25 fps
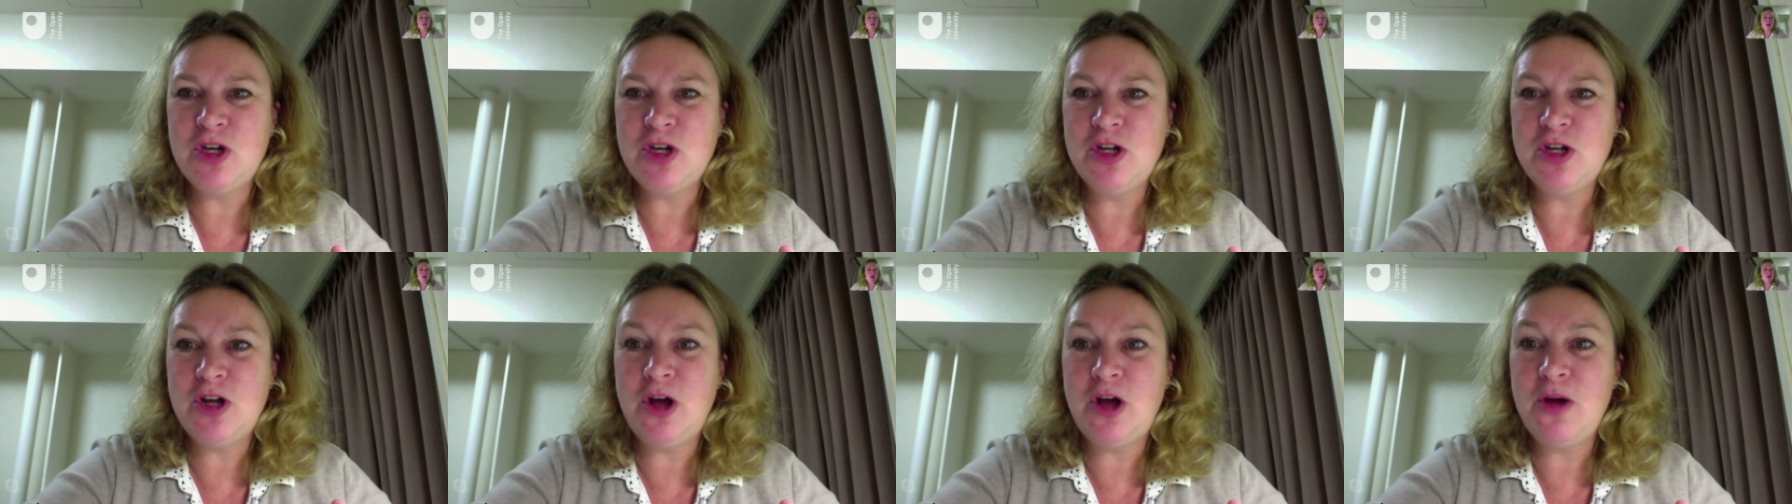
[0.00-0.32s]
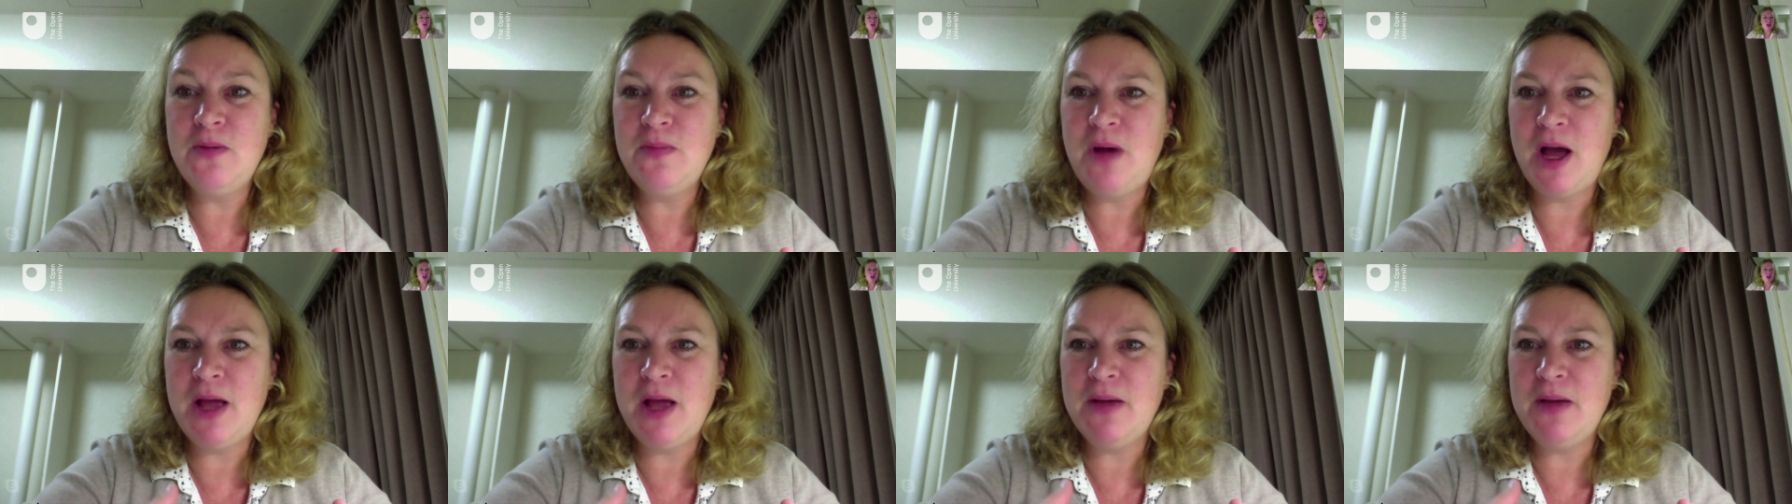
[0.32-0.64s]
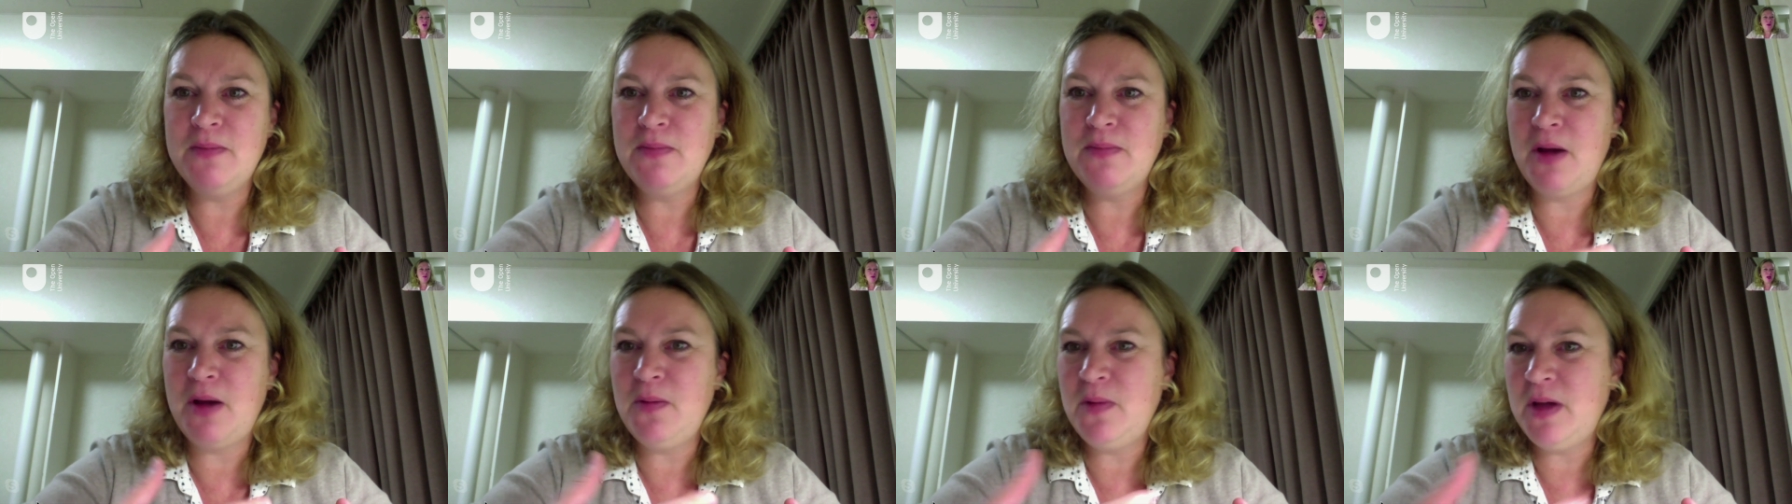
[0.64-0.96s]
You know,
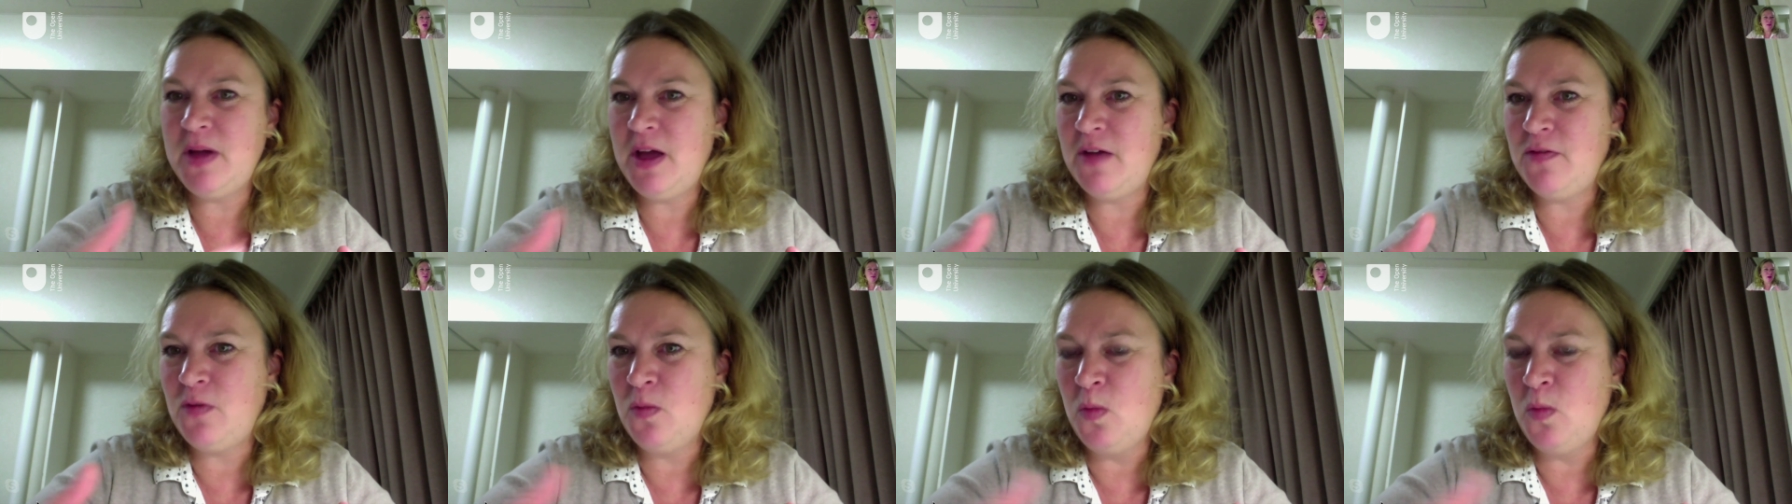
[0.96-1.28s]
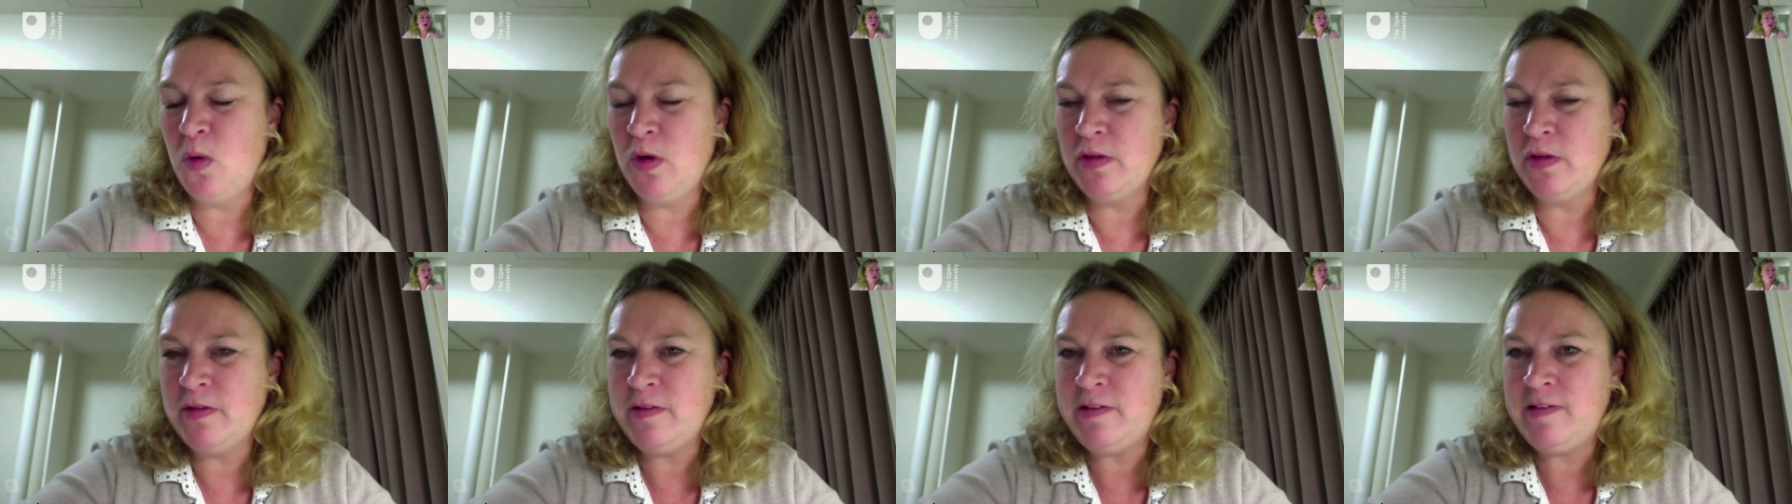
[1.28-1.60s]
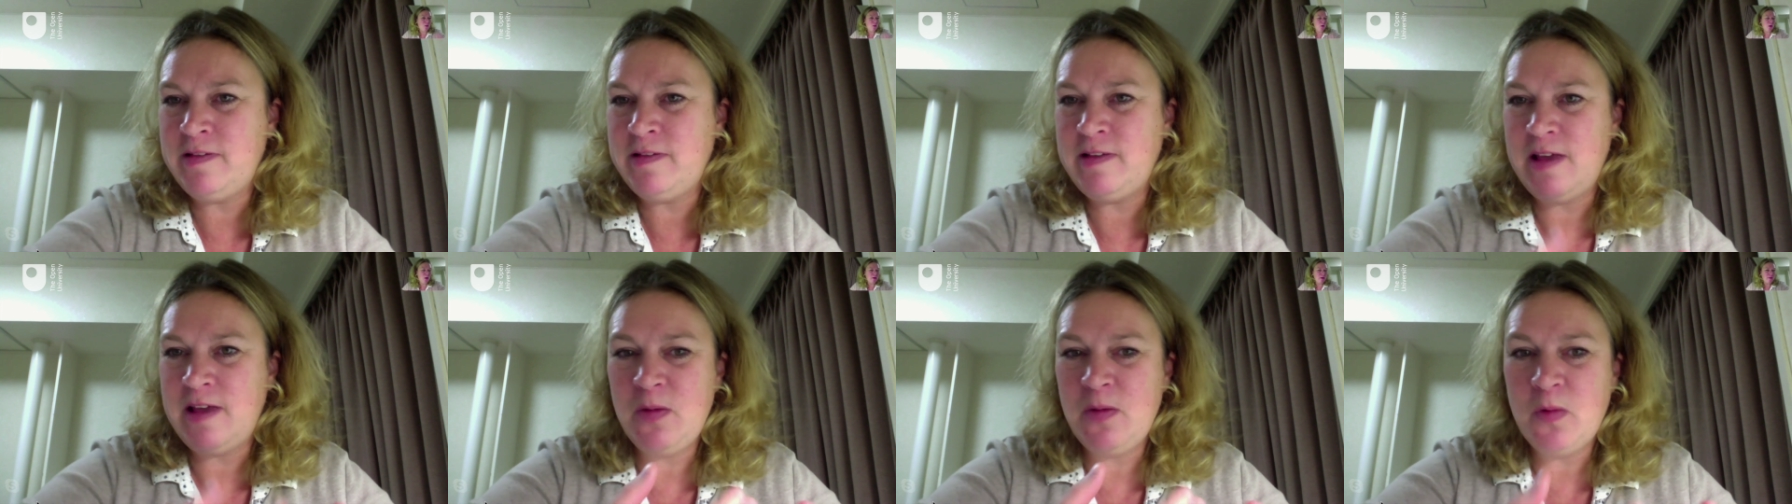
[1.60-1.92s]
might might we ever once
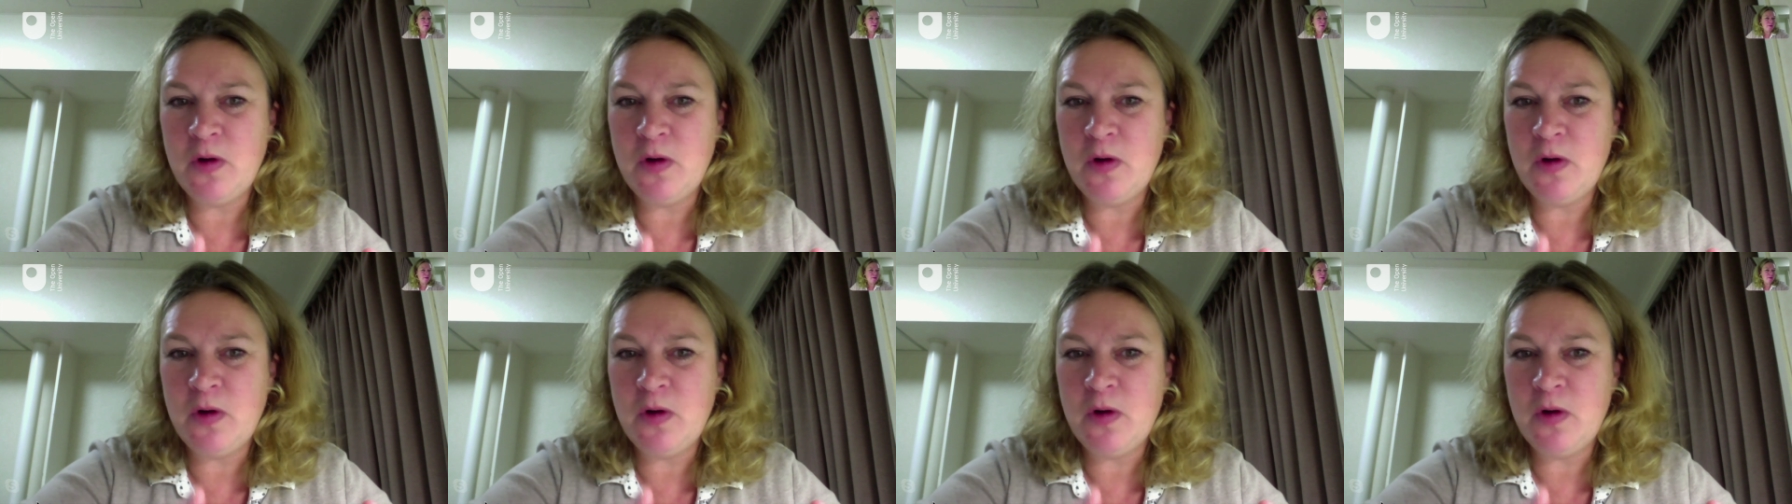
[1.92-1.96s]
see